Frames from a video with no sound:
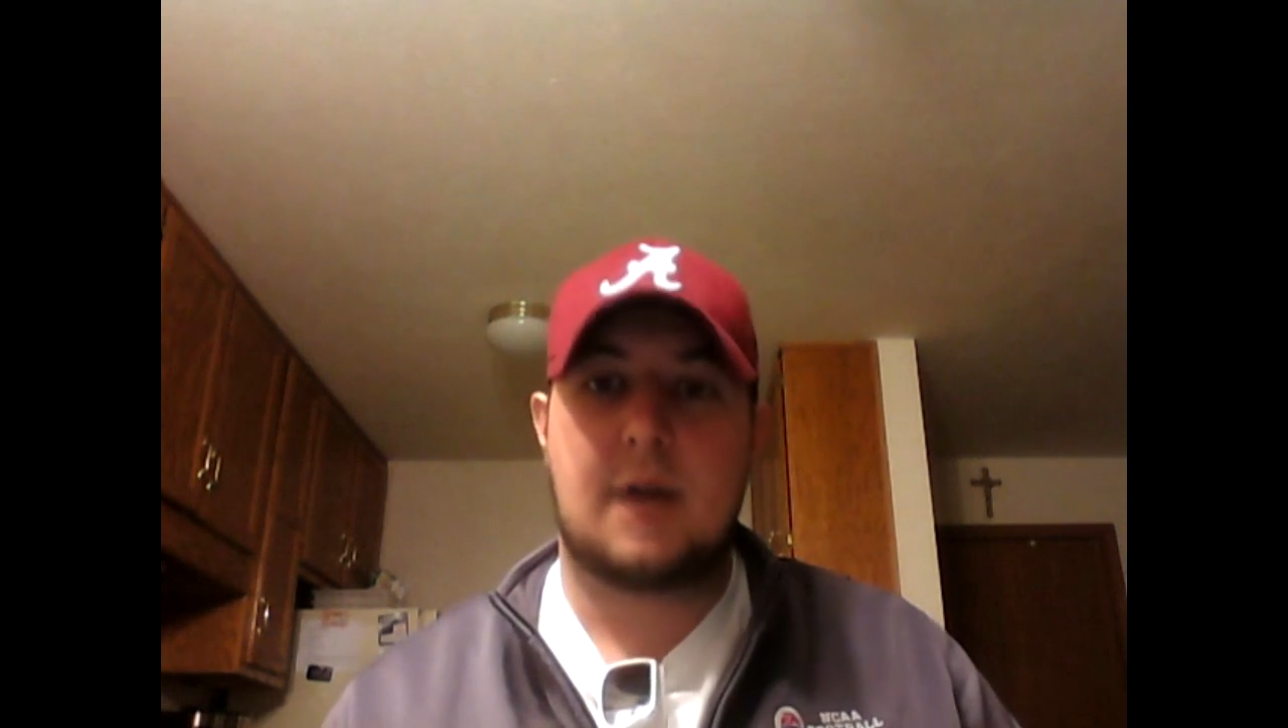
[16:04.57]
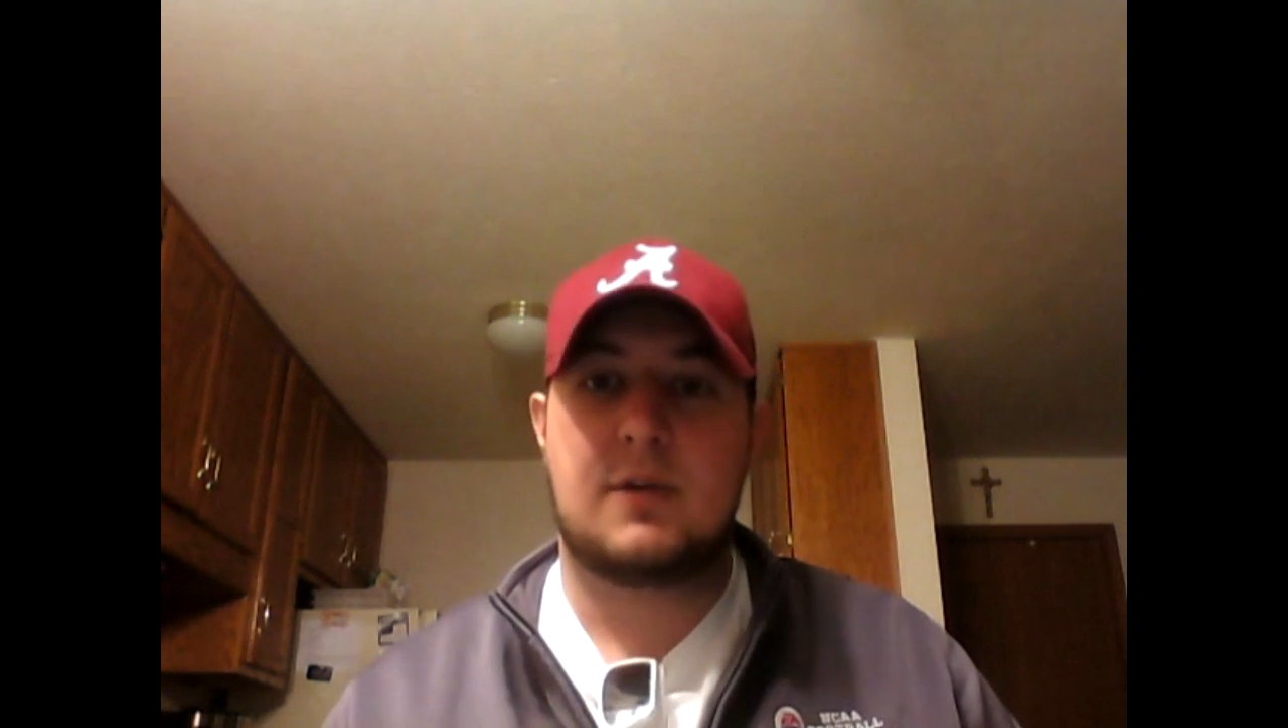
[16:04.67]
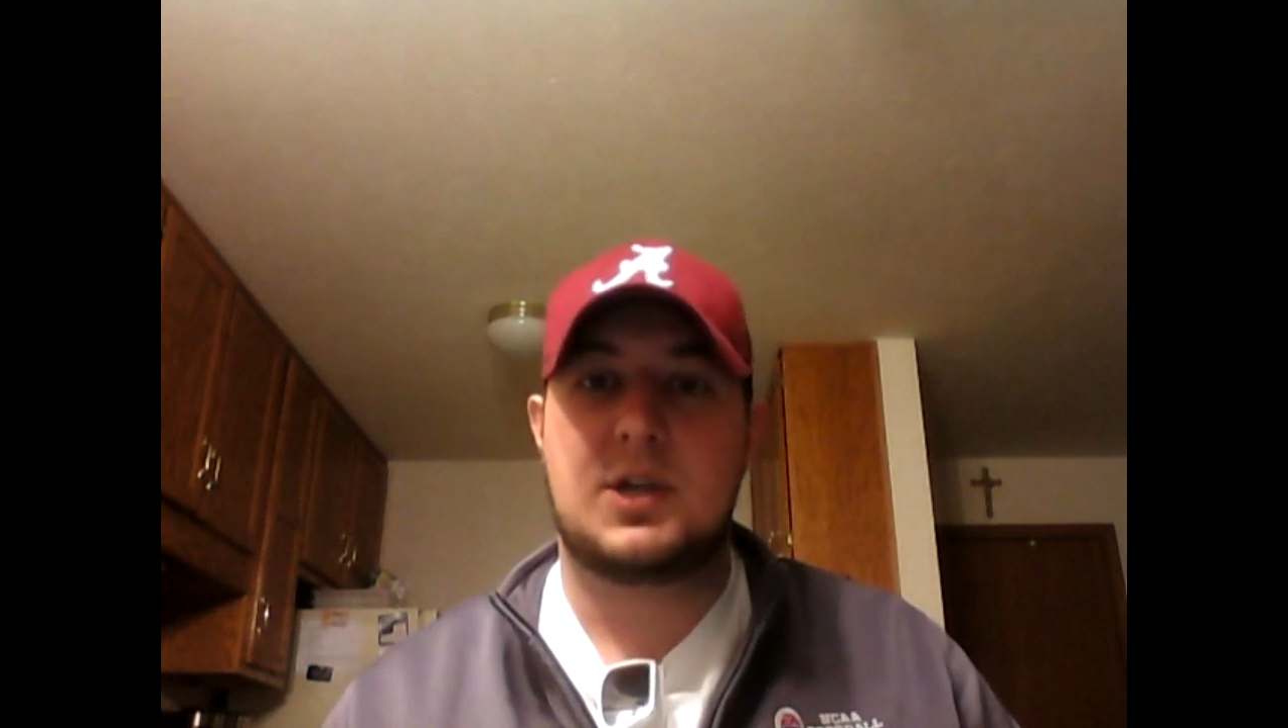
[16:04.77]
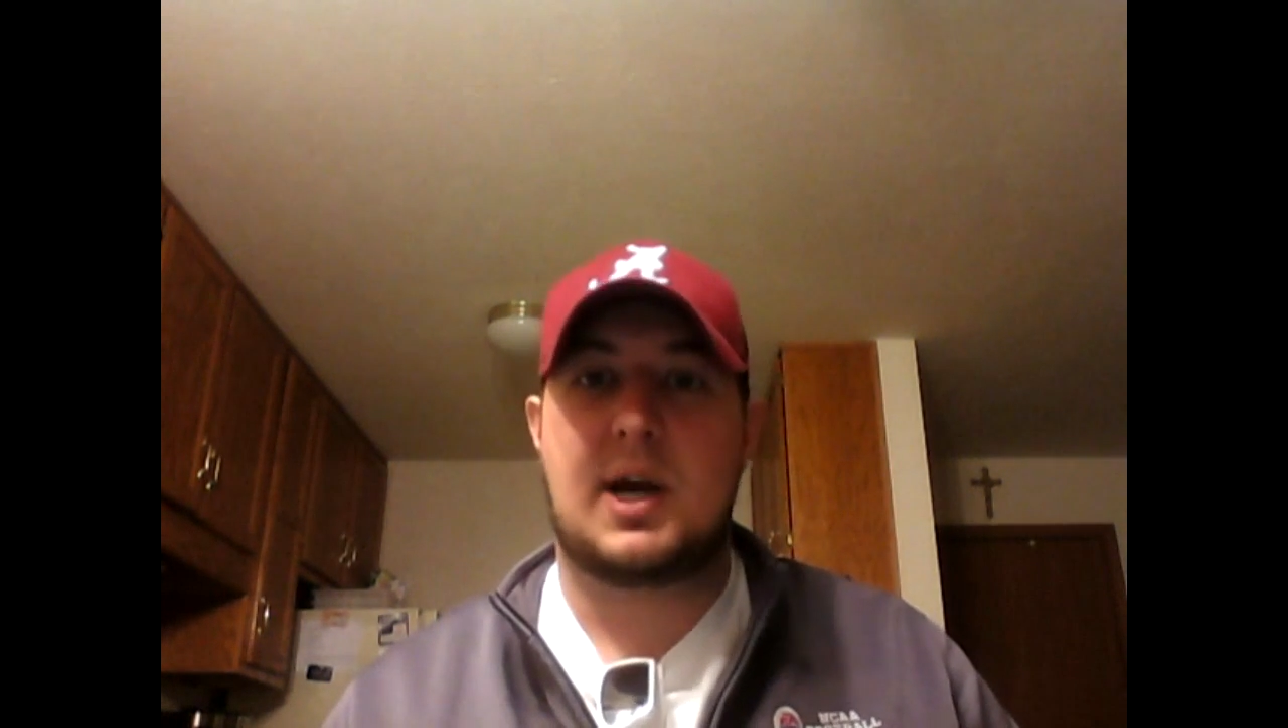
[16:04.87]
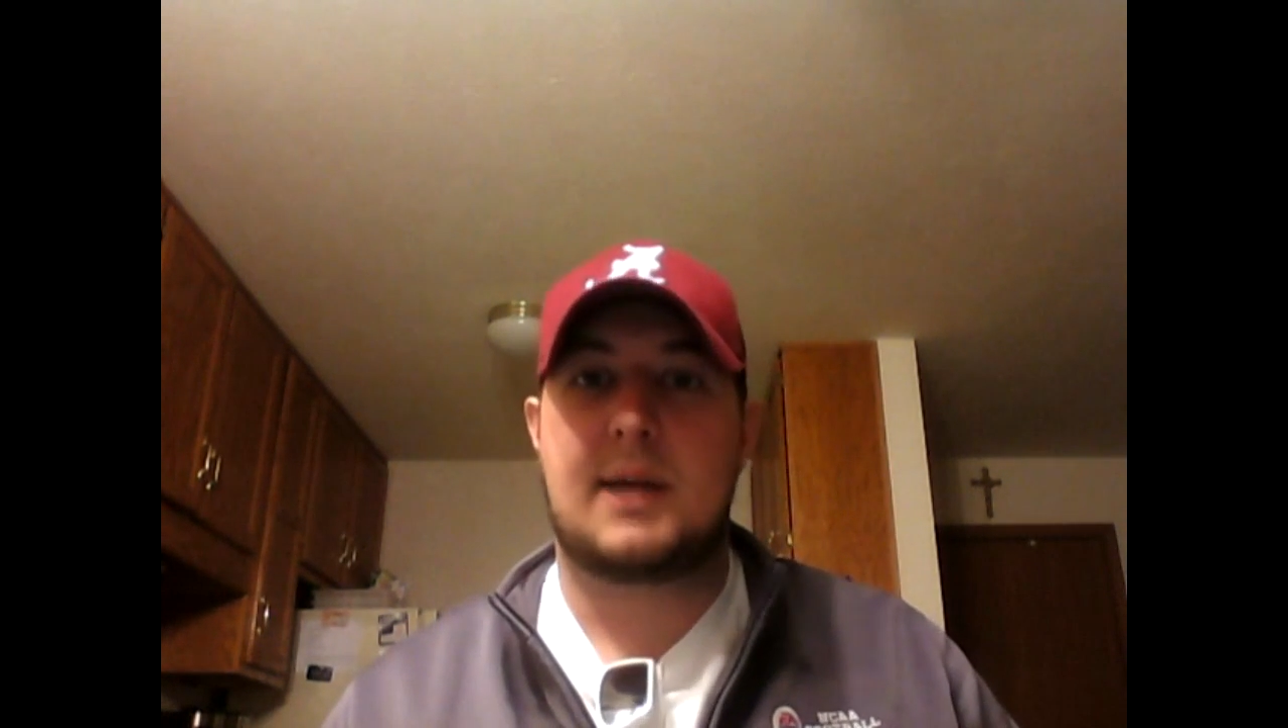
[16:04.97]

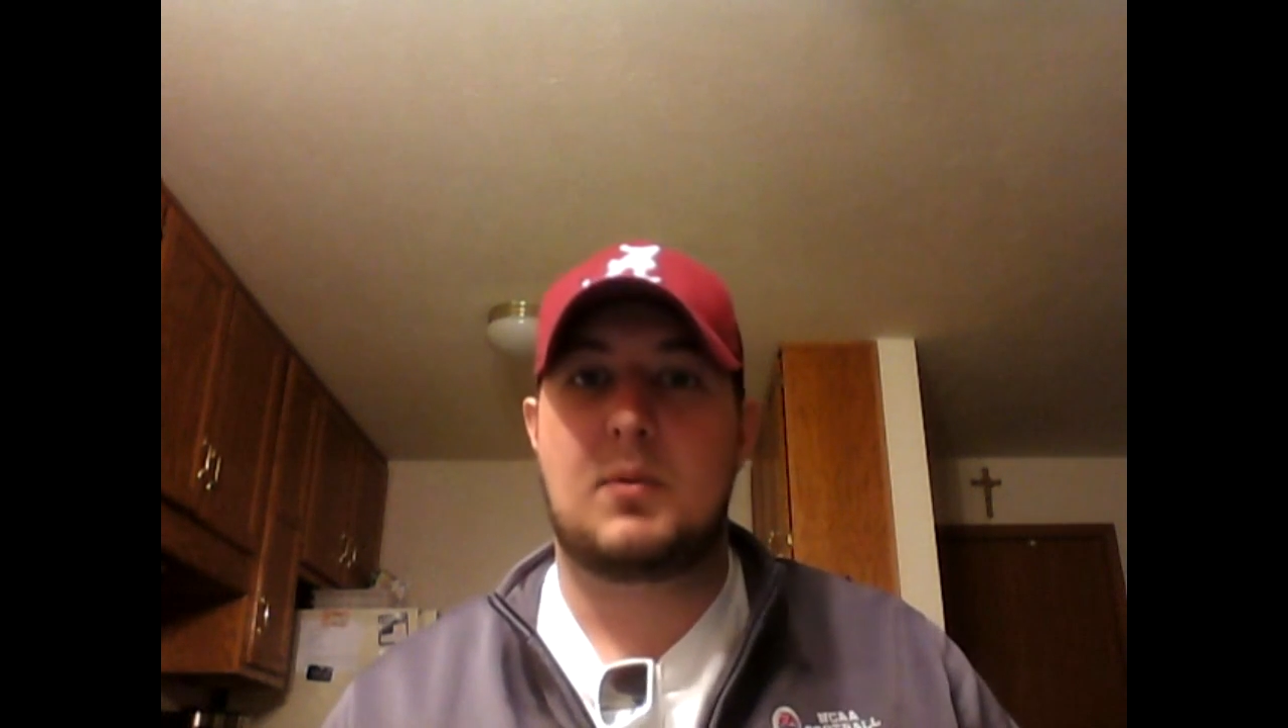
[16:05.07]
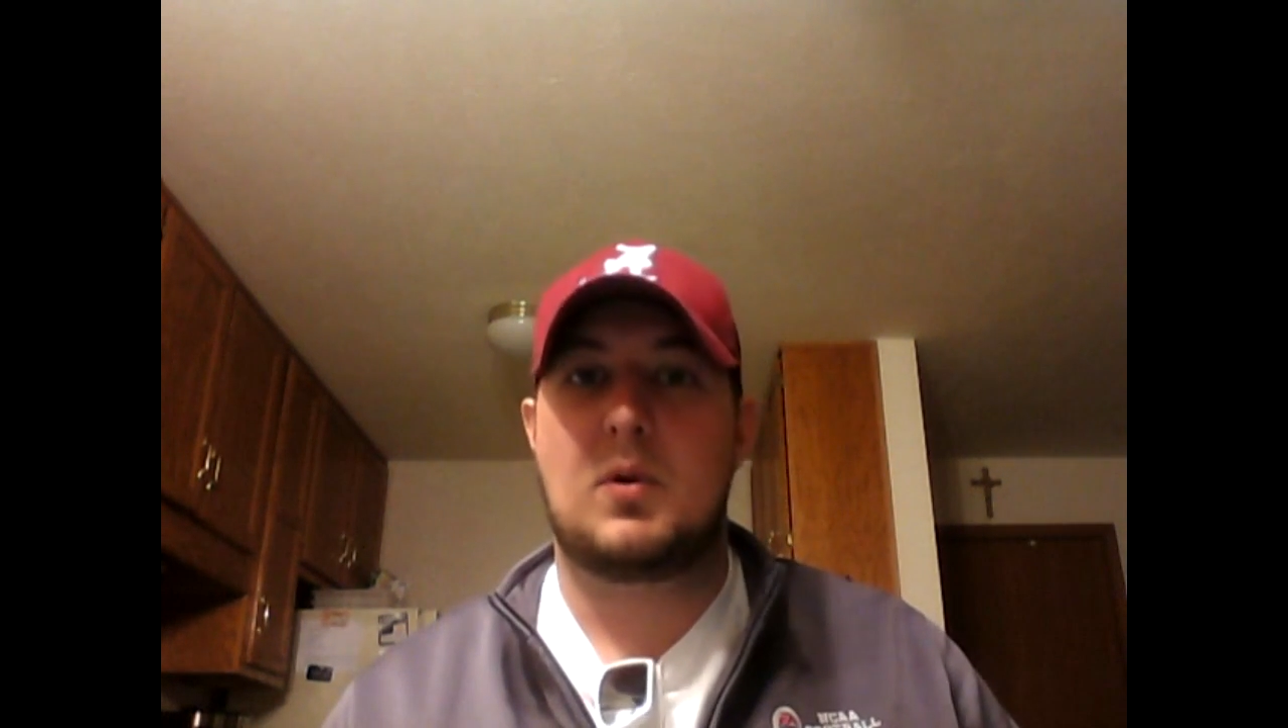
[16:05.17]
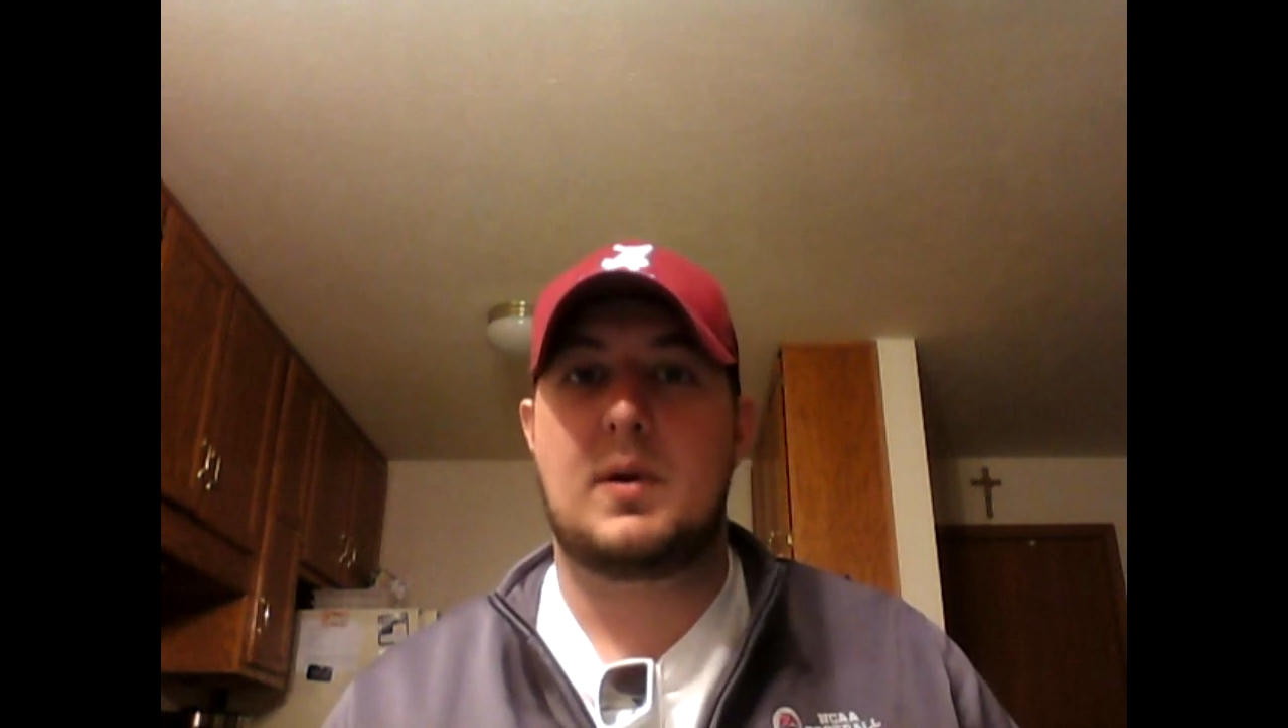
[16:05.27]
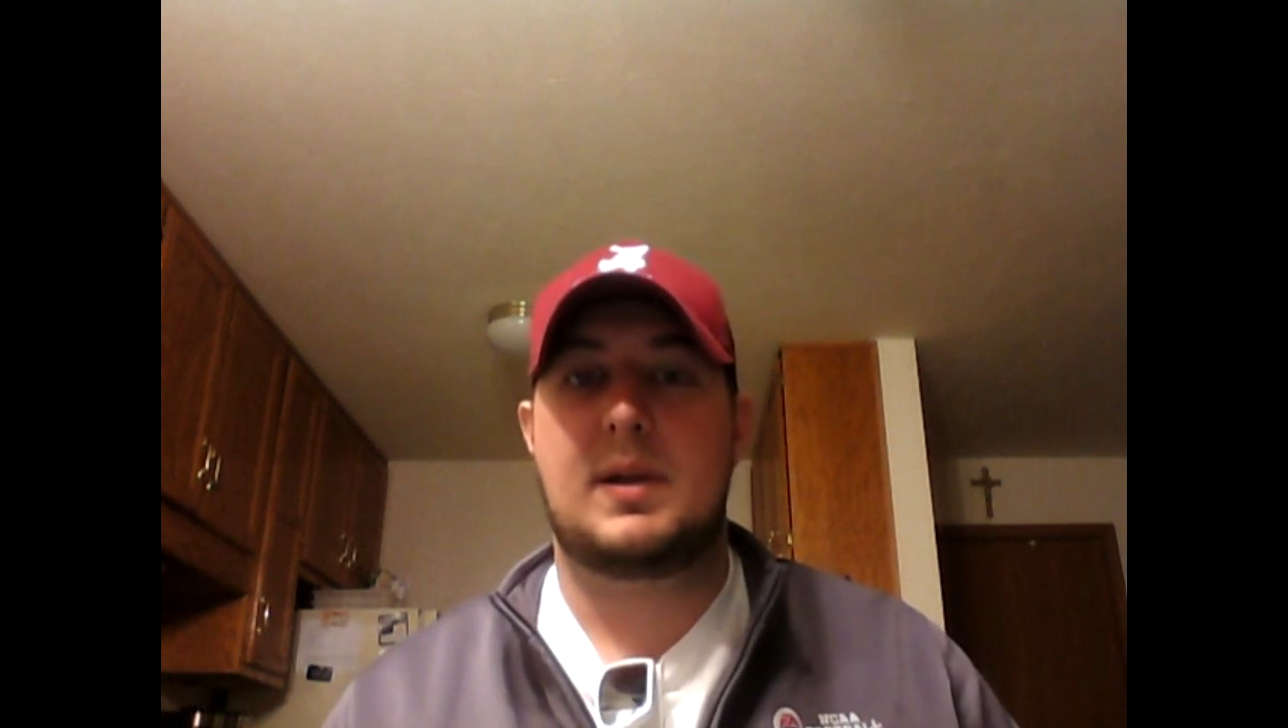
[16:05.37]
coverage audible